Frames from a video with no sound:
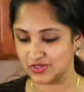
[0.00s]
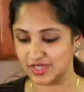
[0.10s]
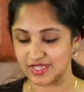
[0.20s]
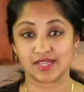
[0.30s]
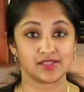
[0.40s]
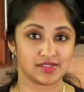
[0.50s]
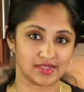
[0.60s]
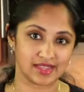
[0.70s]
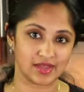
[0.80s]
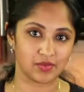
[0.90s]
So that's another
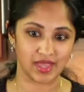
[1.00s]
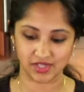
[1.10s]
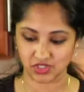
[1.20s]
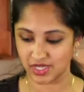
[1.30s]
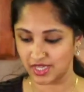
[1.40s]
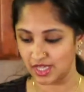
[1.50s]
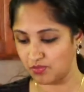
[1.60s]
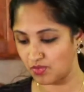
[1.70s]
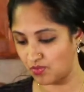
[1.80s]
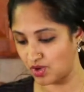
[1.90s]
thing that we actually
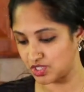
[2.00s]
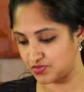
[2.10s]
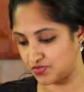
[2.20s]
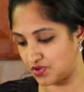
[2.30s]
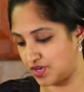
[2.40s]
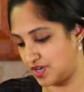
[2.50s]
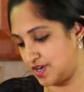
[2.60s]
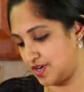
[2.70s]
keep watch for.